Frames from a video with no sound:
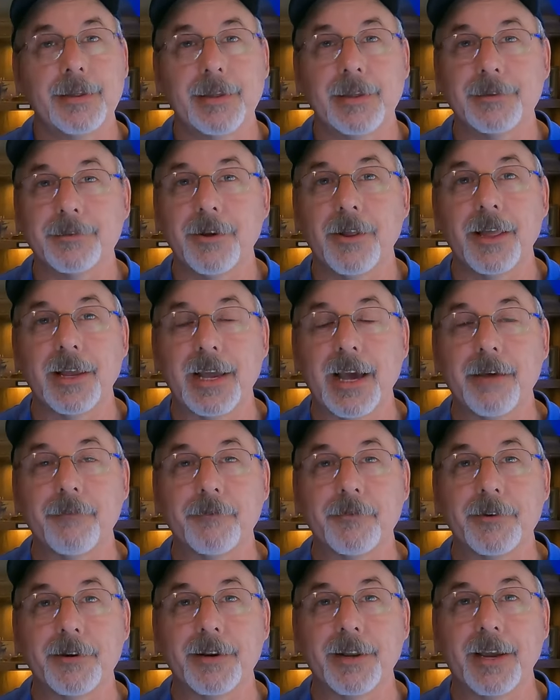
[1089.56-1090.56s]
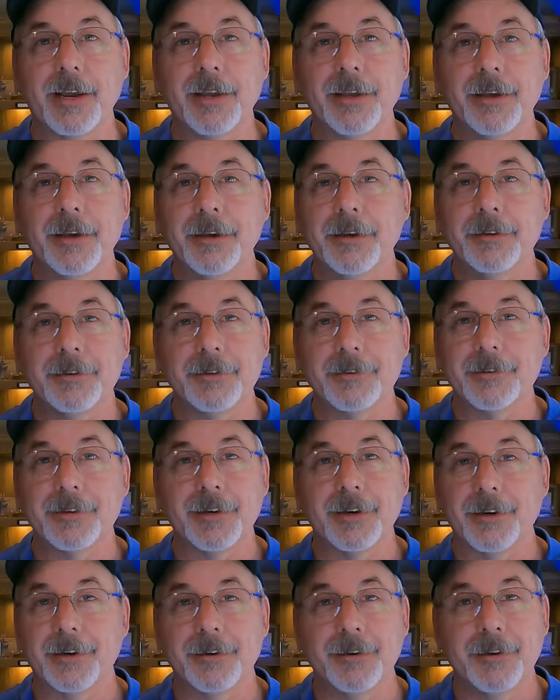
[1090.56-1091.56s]
That's all I got for today. Just
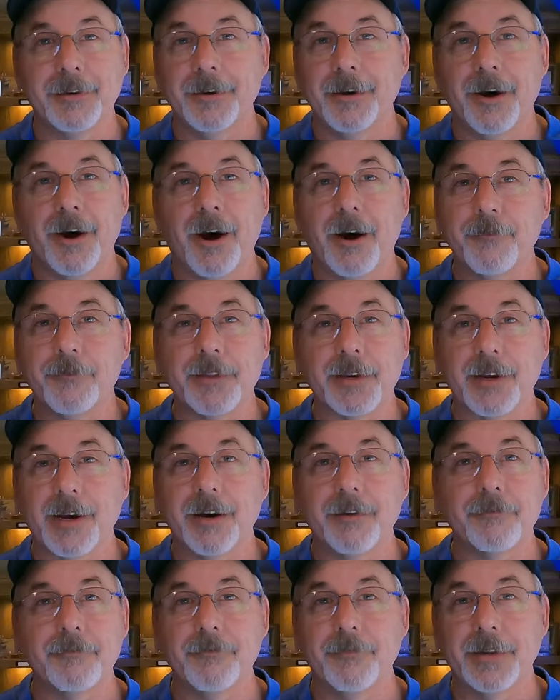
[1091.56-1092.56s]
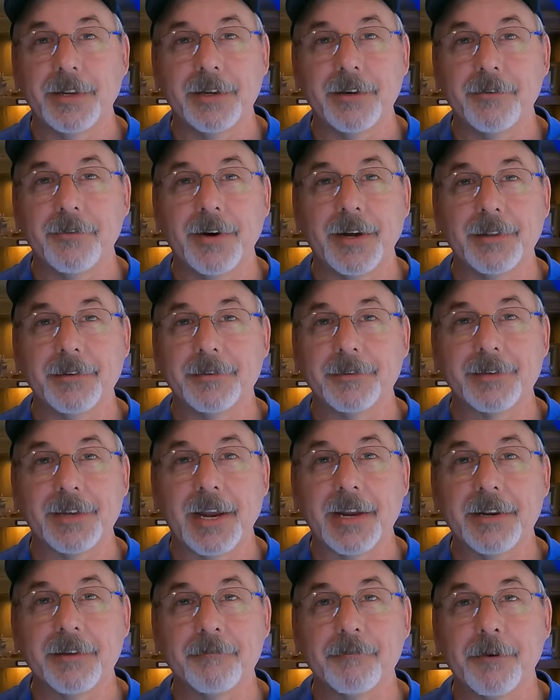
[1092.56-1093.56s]
a off-the-cuff video on
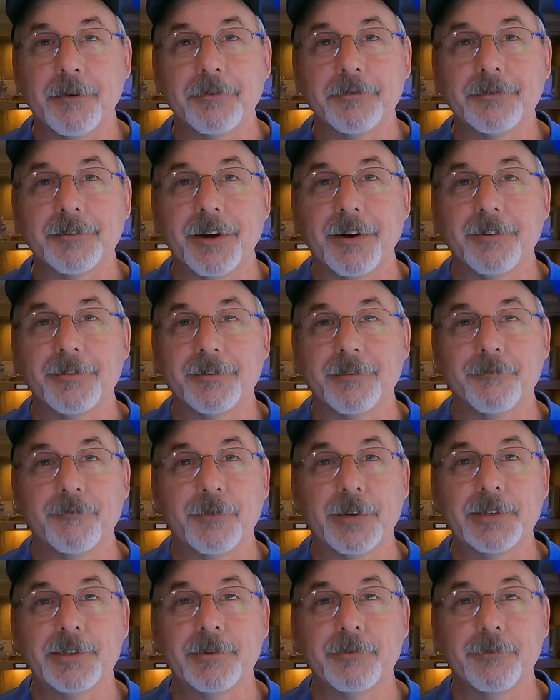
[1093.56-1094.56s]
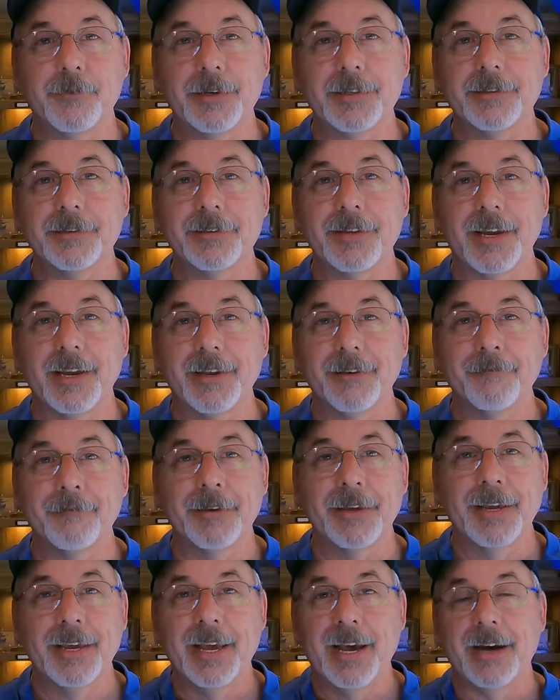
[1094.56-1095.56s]
scanning postcards and Widget Wednesday.
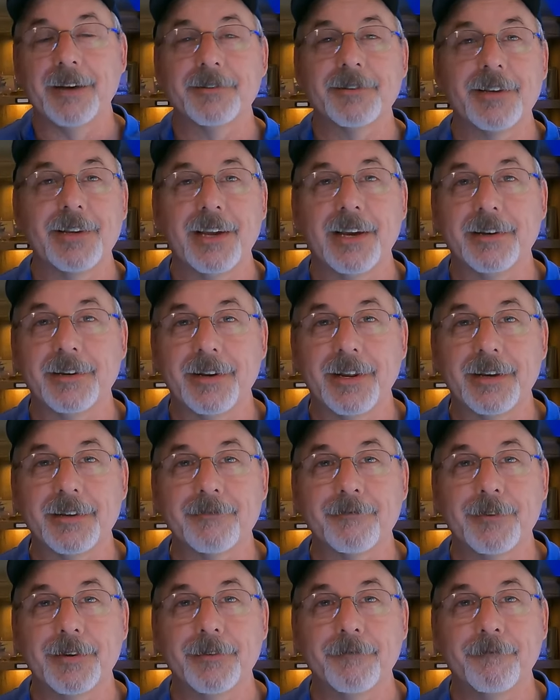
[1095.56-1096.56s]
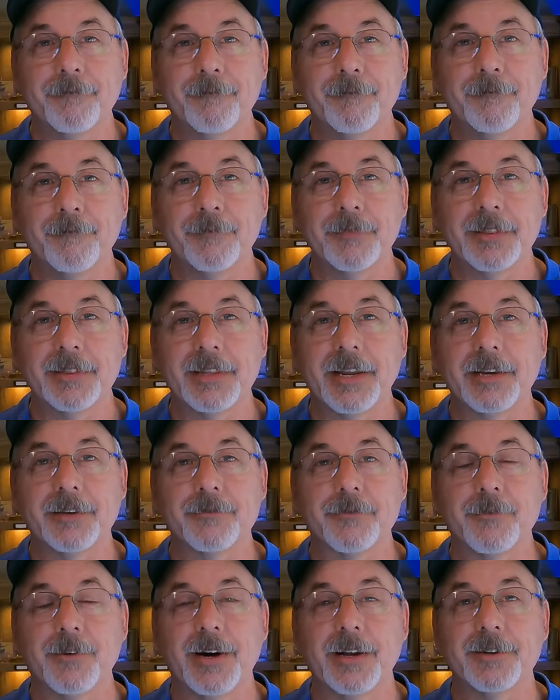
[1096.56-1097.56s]
I'll see you on the next one.
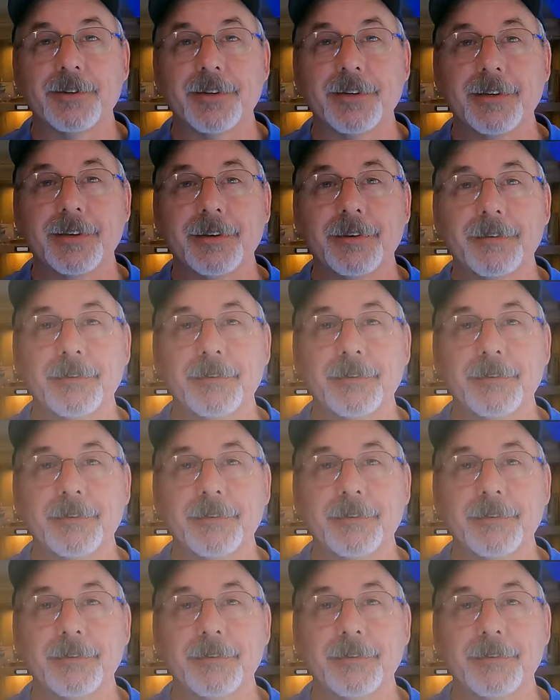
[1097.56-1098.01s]
Thanks for watching.